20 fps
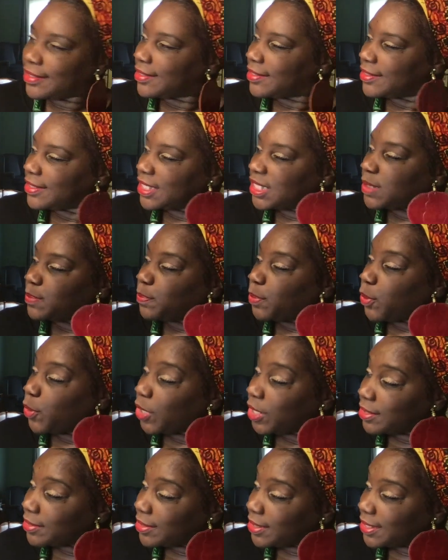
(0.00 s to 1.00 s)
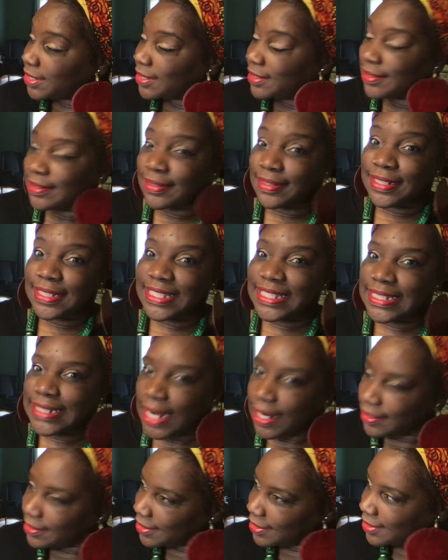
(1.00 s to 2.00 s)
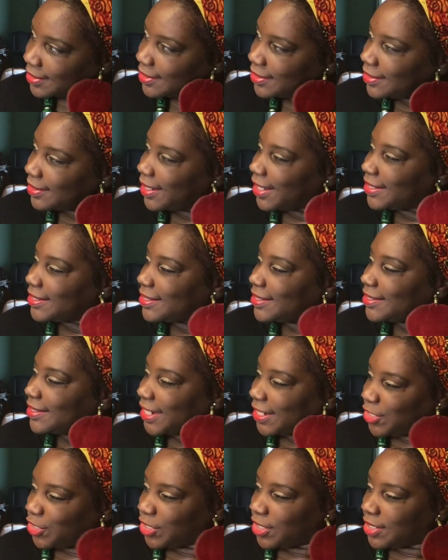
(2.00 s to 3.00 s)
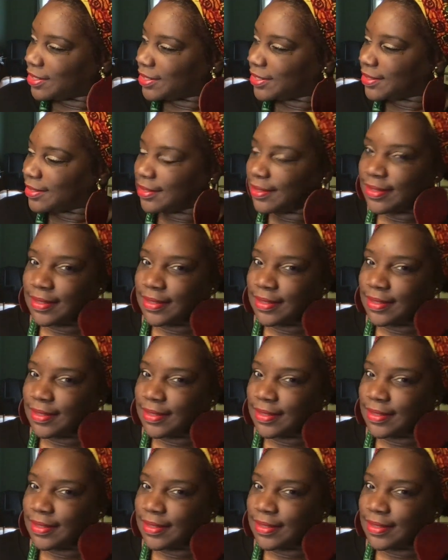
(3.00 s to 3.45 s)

sports, stunts, and stitches,